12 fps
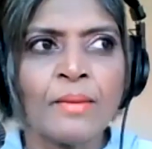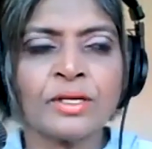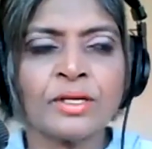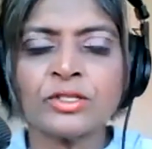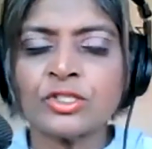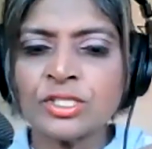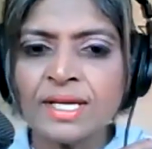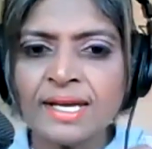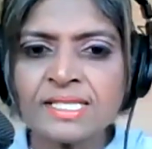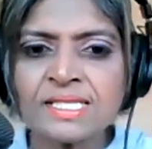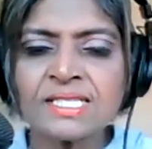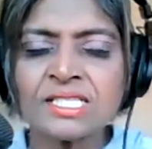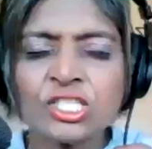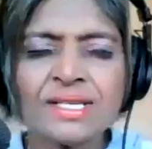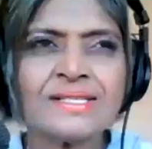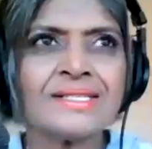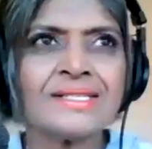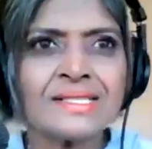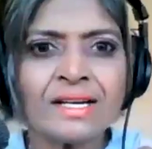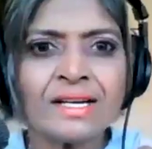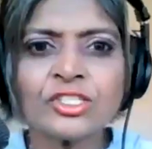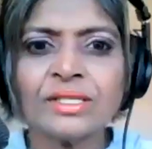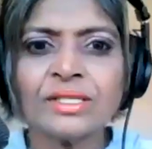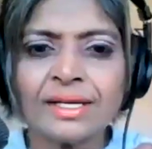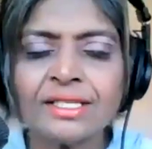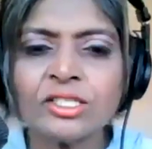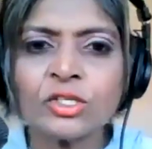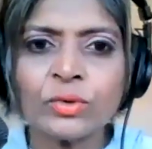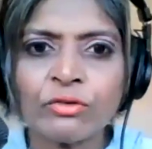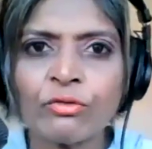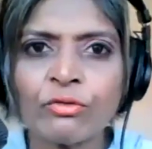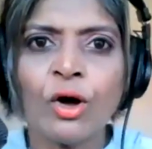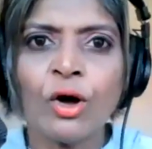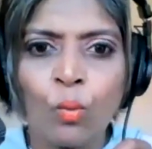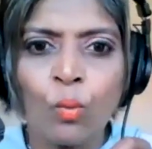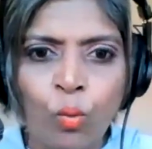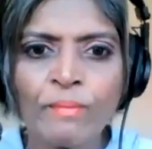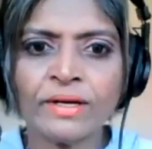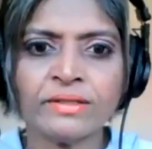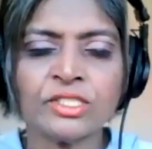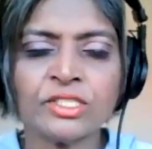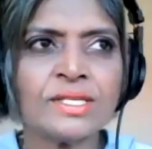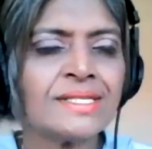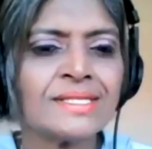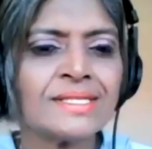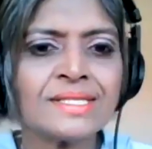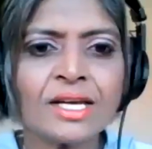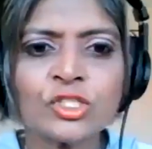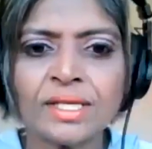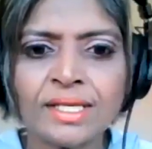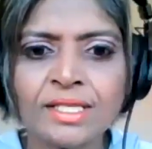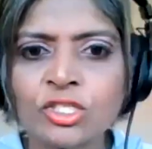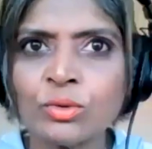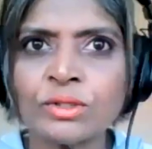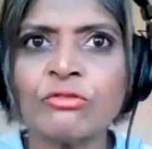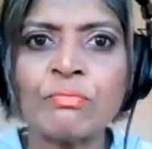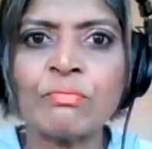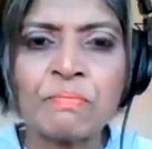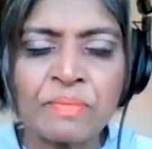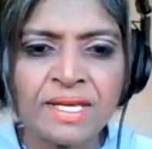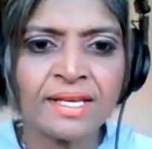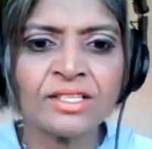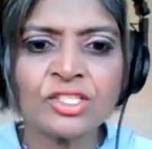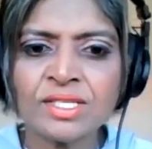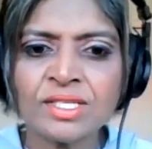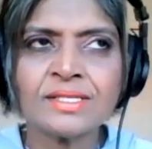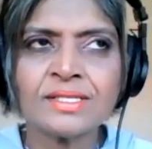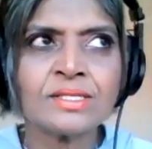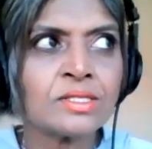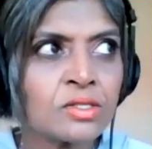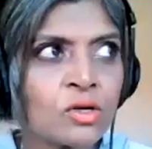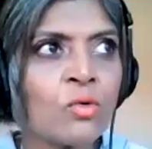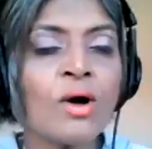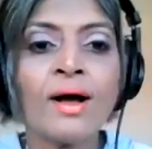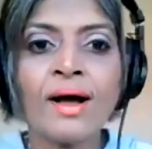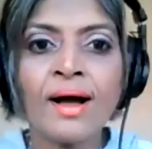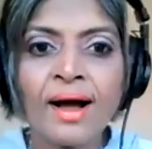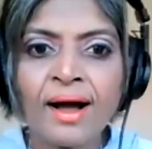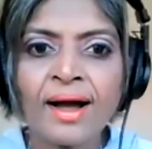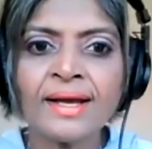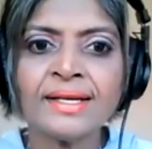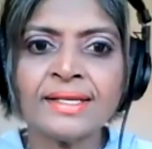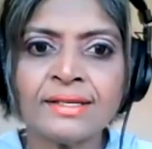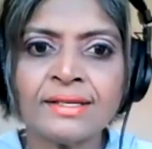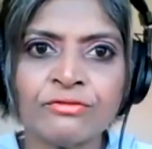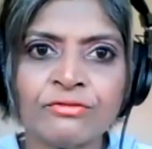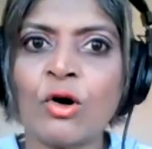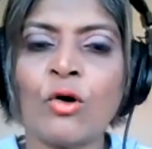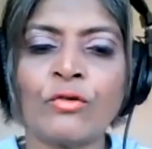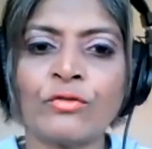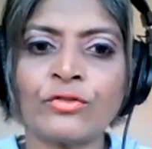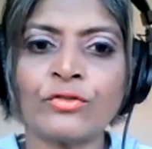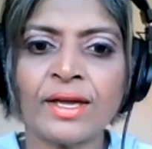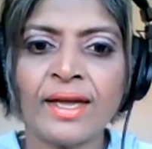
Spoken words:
because she is such an intuitive woman. She is such an intuitive being. She is so highly evolved.